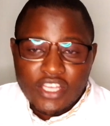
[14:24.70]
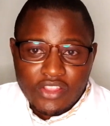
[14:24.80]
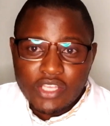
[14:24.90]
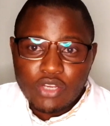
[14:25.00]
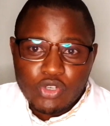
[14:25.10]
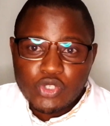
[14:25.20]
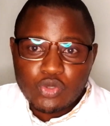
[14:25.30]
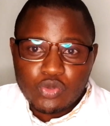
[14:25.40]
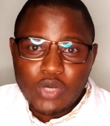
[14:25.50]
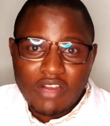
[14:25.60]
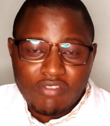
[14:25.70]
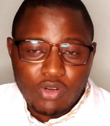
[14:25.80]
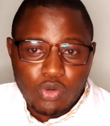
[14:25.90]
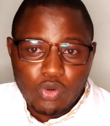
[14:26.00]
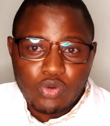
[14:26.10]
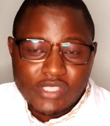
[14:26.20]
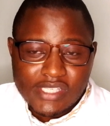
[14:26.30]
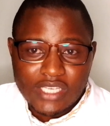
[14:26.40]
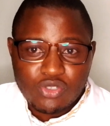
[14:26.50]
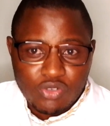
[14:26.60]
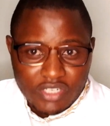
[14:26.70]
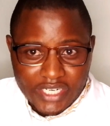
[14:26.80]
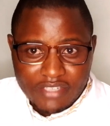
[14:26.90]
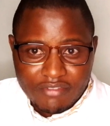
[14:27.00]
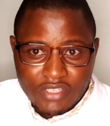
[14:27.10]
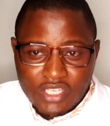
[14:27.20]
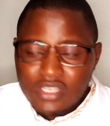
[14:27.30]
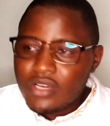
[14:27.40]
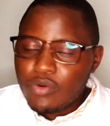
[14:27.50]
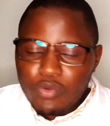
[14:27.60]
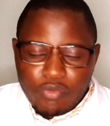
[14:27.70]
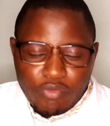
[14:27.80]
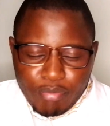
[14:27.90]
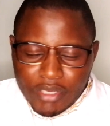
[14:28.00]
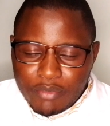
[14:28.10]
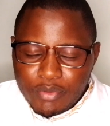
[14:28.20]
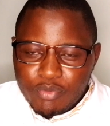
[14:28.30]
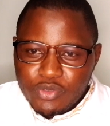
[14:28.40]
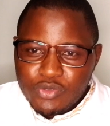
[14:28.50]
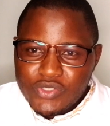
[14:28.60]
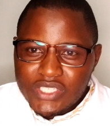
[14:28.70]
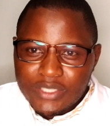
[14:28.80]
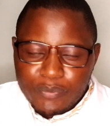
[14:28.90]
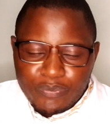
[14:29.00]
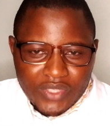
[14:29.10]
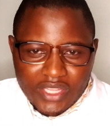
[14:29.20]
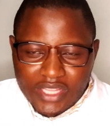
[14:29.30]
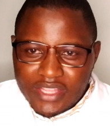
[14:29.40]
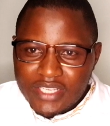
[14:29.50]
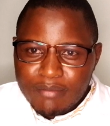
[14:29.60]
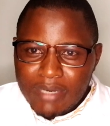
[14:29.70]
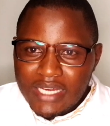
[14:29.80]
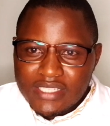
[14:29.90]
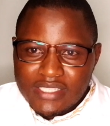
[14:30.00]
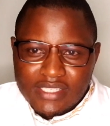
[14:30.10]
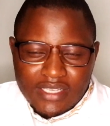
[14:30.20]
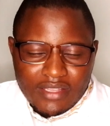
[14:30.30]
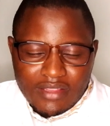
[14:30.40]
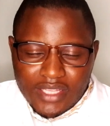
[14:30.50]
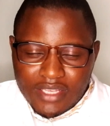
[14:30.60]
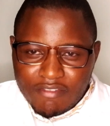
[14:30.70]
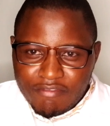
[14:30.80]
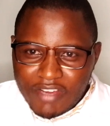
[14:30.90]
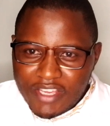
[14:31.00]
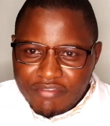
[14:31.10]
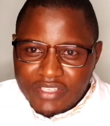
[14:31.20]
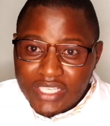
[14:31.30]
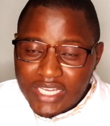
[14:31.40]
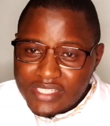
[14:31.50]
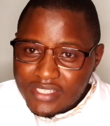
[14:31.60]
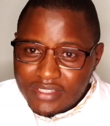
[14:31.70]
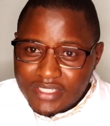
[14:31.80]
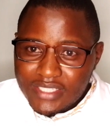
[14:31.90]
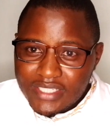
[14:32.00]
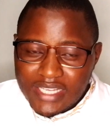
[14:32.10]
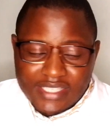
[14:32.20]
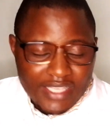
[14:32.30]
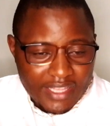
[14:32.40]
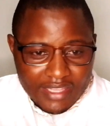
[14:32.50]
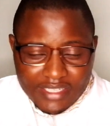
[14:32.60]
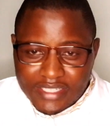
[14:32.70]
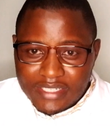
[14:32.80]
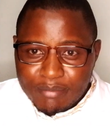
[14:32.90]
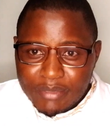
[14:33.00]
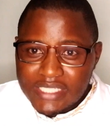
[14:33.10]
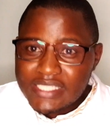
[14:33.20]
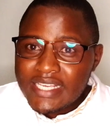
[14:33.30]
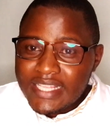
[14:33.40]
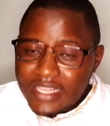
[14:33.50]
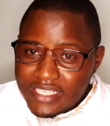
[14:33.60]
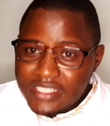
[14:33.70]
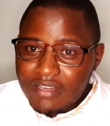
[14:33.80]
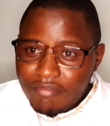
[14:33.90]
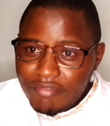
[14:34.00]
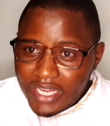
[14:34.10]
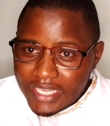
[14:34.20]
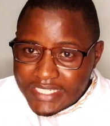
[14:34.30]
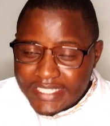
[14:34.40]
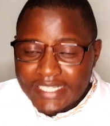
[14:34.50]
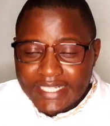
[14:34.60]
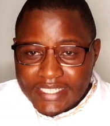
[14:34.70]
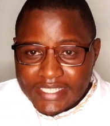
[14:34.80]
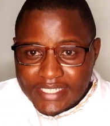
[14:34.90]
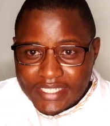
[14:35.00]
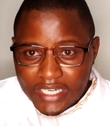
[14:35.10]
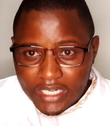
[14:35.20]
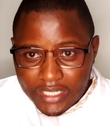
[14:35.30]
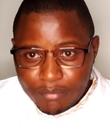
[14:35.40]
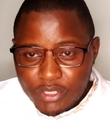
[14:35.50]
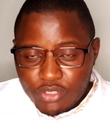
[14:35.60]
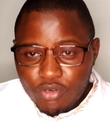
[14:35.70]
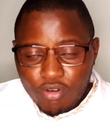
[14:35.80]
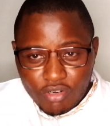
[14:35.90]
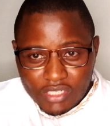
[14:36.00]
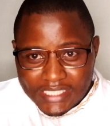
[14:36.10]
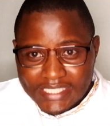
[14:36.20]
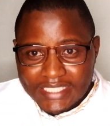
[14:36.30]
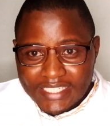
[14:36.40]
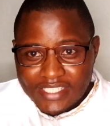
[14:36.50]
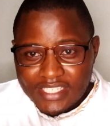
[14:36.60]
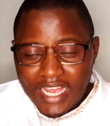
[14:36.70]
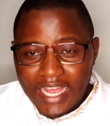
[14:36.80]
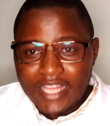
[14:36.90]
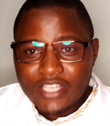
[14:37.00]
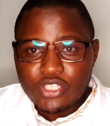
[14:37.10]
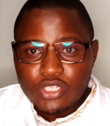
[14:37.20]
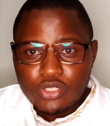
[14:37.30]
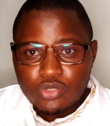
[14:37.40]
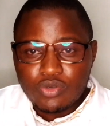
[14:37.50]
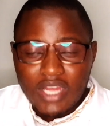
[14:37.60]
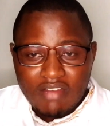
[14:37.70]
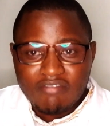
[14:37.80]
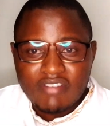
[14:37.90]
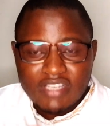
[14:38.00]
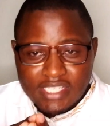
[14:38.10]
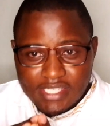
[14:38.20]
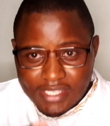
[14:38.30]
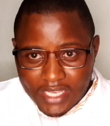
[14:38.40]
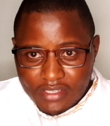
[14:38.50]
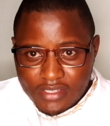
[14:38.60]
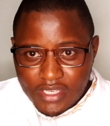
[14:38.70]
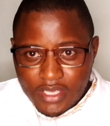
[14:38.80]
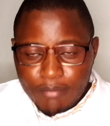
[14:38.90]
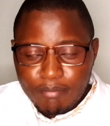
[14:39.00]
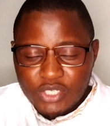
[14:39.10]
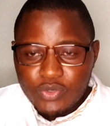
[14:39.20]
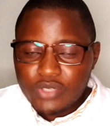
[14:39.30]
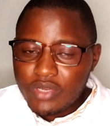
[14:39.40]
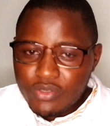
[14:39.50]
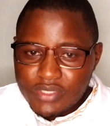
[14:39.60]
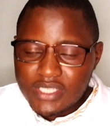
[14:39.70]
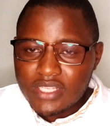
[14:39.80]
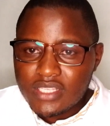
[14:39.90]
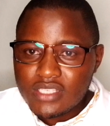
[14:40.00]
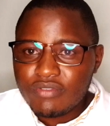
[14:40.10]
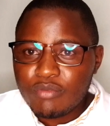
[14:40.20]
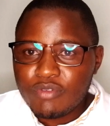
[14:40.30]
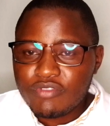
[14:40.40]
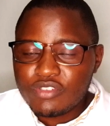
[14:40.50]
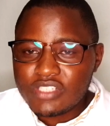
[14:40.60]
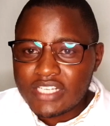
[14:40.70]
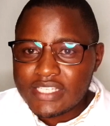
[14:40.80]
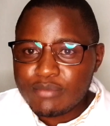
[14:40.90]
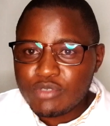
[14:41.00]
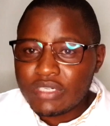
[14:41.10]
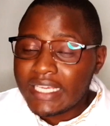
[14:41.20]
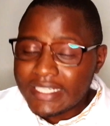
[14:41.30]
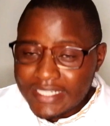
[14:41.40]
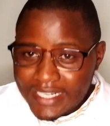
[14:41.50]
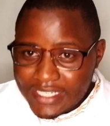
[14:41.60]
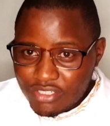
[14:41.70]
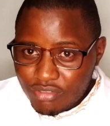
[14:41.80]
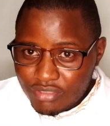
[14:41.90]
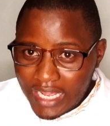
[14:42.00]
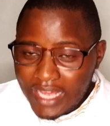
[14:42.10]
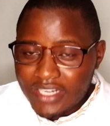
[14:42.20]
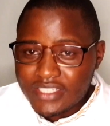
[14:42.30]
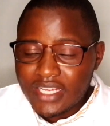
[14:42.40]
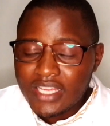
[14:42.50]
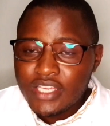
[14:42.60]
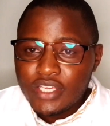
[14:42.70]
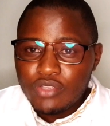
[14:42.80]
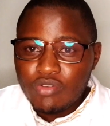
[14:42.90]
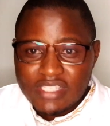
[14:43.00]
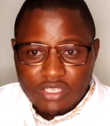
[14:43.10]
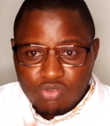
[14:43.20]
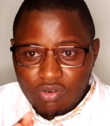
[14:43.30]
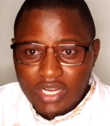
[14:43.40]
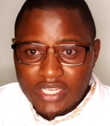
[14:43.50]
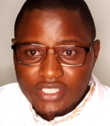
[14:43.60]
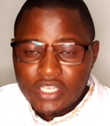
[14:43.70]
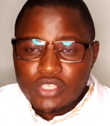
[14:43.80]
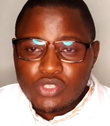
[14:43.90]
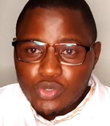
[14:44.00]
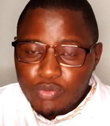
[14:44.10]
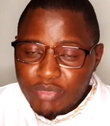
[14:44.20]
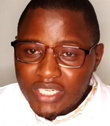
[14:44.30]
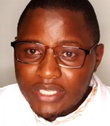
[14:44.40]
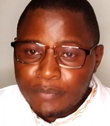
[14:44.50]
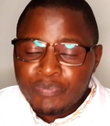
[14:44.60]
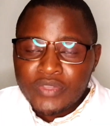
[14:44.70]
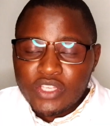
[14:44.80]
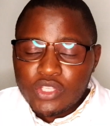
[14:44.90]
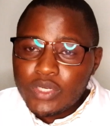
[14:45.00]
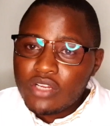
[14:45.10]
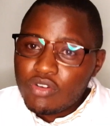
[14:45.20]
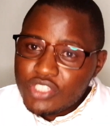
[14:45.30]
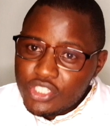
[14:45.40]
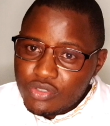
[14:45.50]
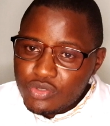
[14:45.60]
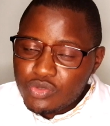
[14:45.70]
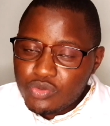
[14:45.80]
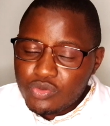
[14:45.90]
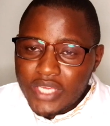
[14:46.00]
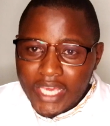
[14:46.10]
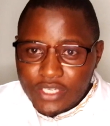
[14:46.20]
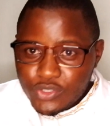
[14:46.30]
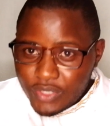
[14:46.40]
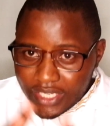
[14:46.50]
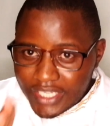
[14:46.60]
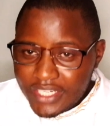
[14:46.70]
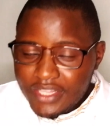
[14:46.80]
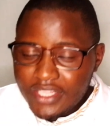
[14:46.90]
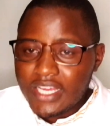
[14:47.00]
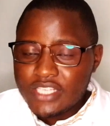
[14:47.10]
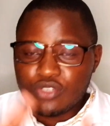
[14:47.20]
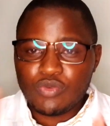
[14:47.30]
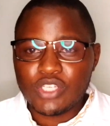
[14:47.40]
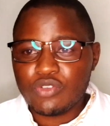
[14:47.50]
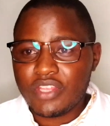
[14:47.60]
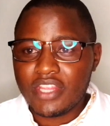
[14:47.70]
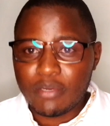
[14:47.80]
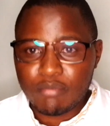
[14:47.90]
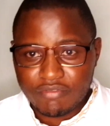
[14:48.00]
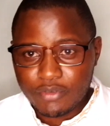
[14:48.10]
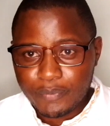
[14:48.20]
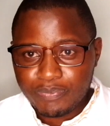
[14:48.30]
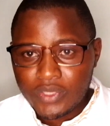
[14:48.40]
they cause you to have low sexual drive. Many people using the 3 months, the 5 years, the 3 years, and the daily pills, they suffer decreased libido or decreased urge to have sex. But when you are using this form of contraception, it does not alter your sexual urge. So meaning you will continue to enjoy anything as you were enjoying them before.